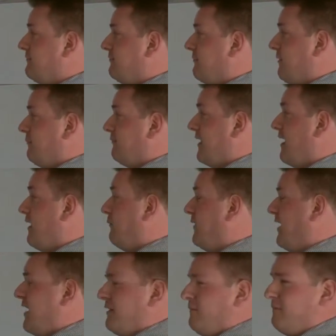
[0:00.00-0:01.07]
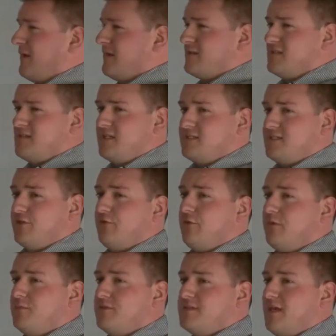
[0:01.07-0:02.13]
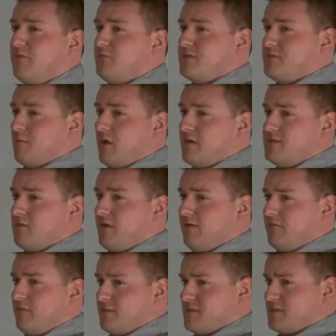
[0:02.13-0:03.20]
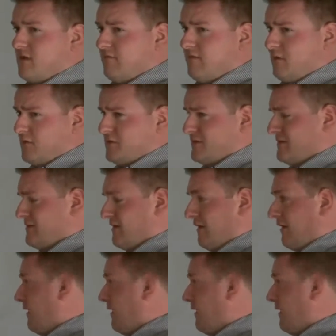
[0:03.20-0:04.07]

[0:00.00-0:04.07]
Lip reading: and from that we had about a 63% response rate from the survey, which is